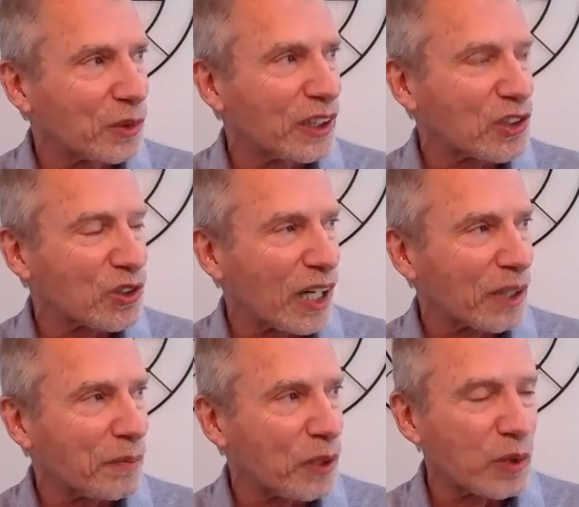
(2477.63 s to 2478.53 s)
really
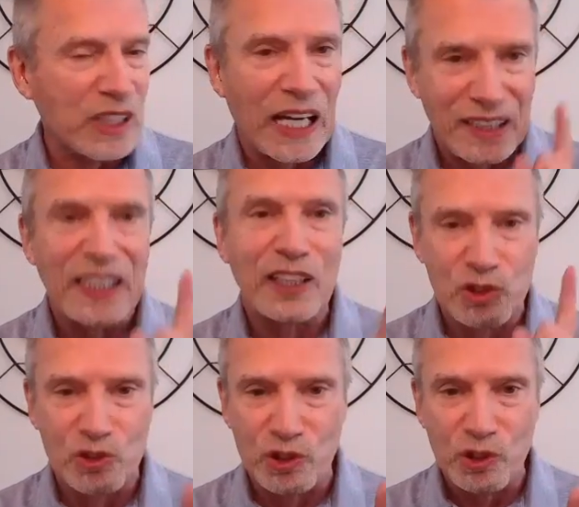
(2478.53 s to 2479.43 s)
struck me, which I think
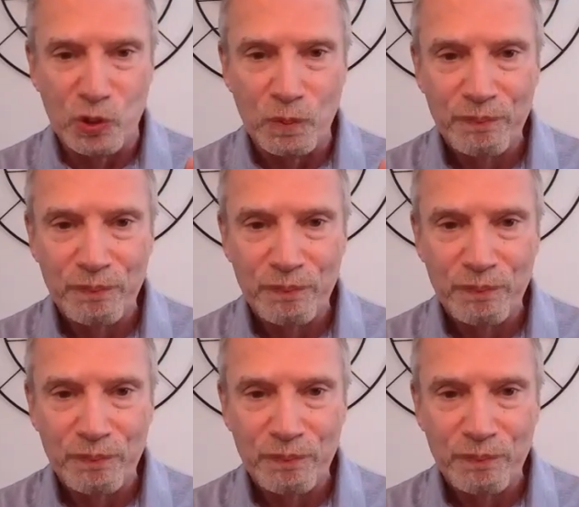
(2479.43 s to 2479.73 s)
is true.